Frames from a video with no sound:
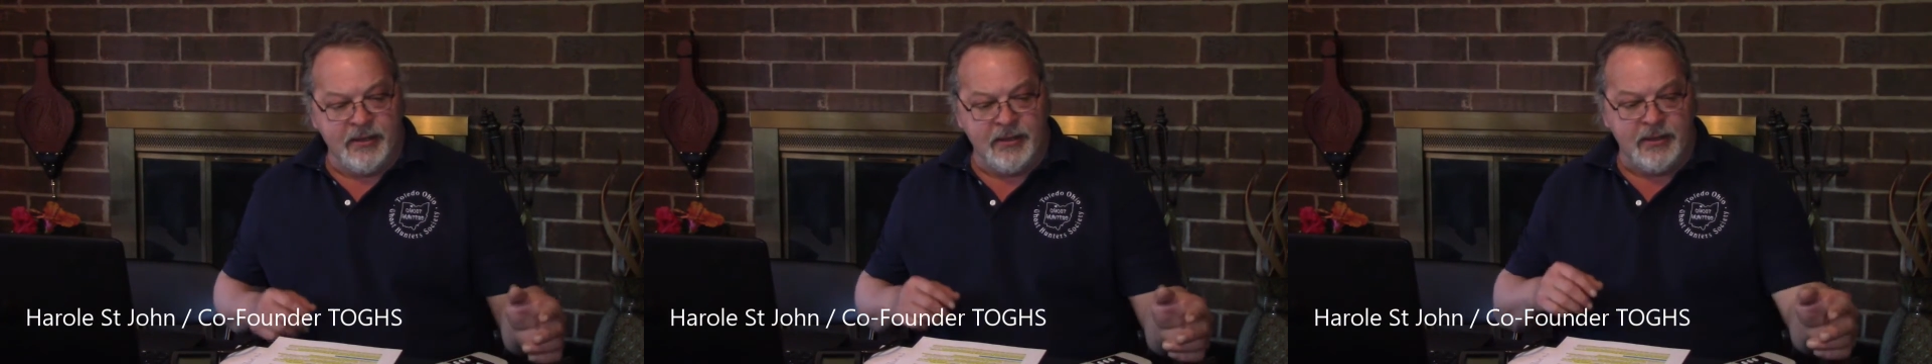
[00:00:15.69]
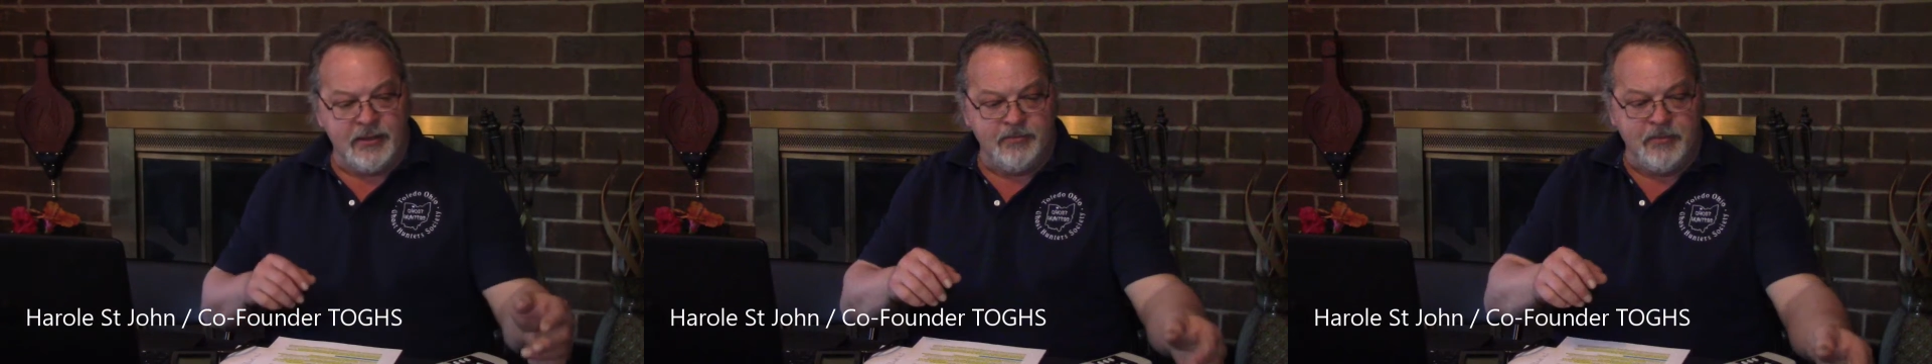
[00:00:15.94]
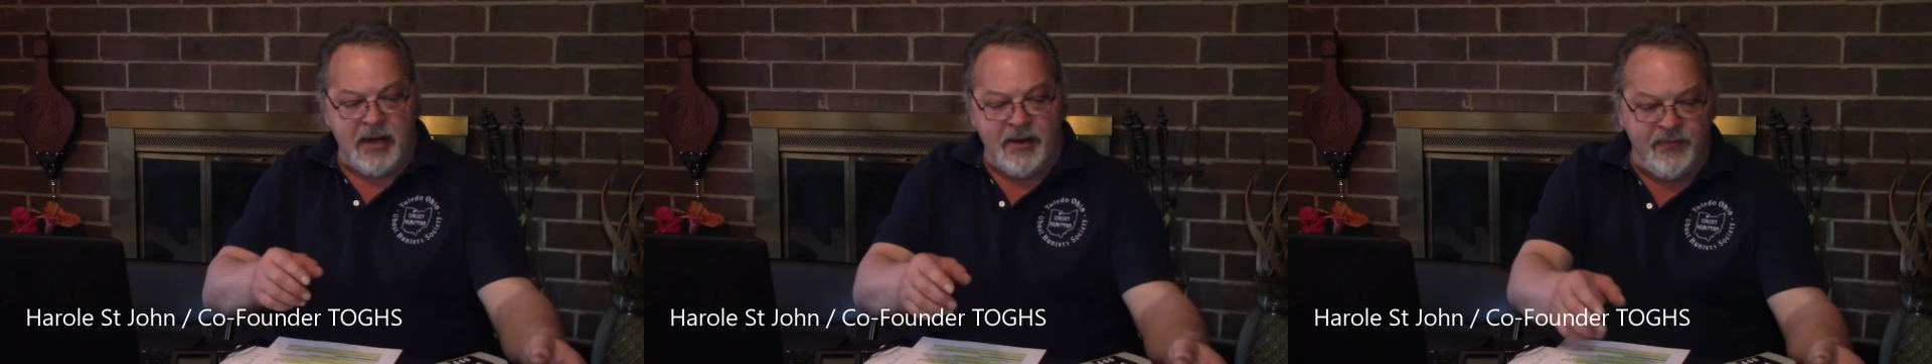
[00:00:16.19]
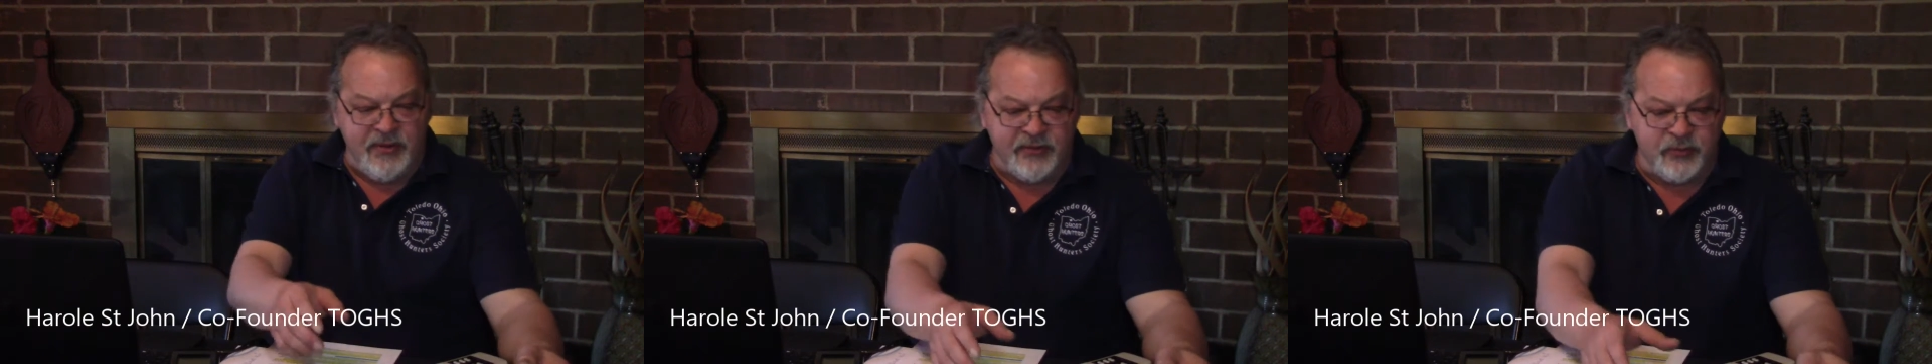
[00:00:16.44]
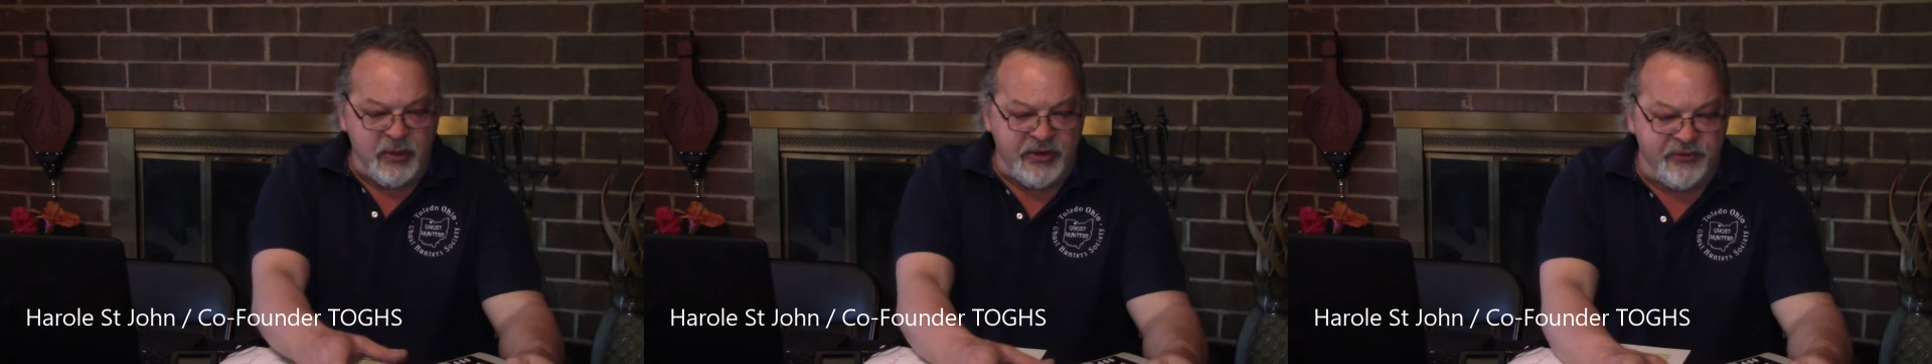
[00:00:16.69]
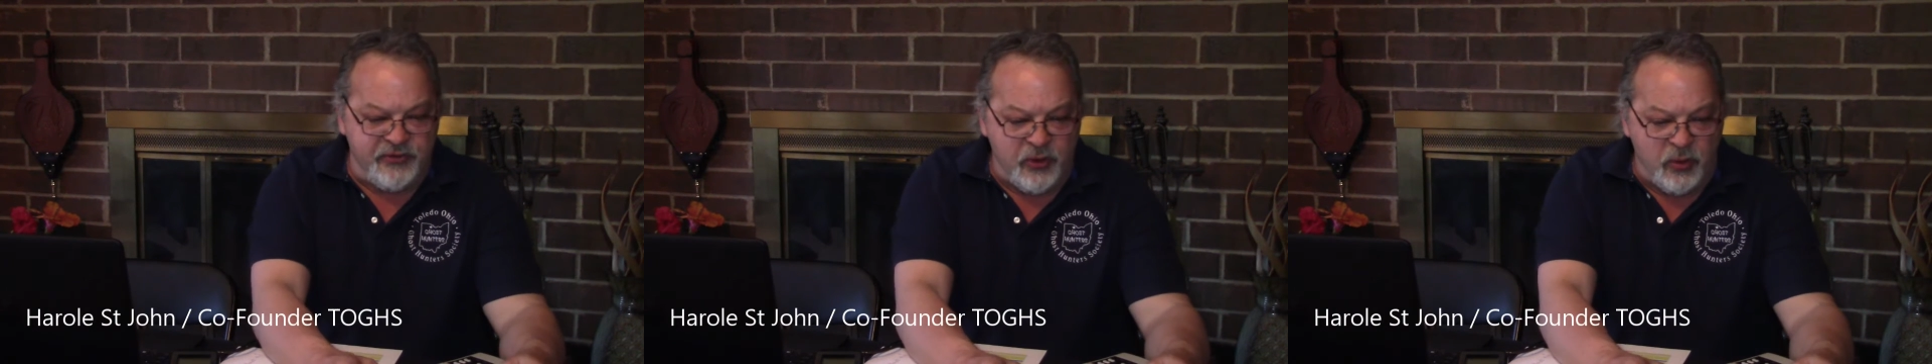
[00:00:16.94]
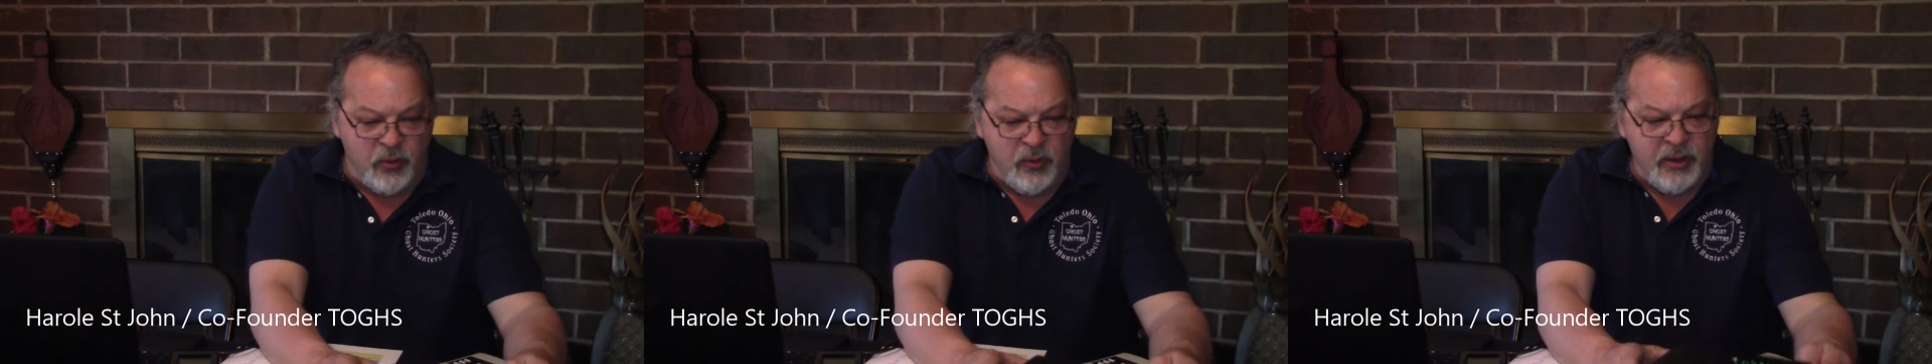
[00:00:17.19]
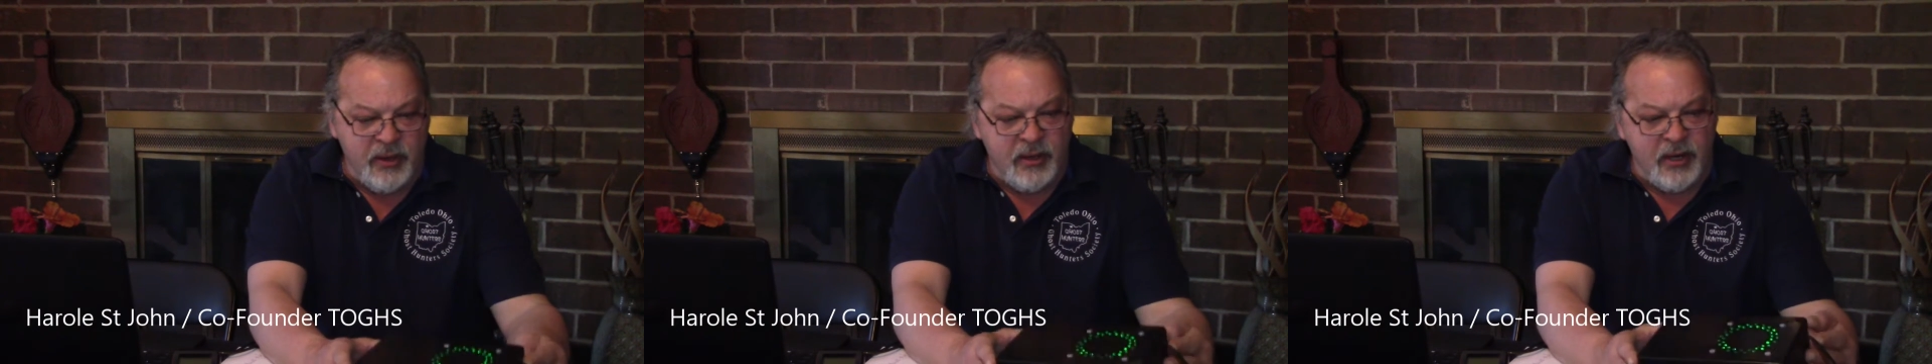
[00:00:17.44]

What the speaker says: On this week's show,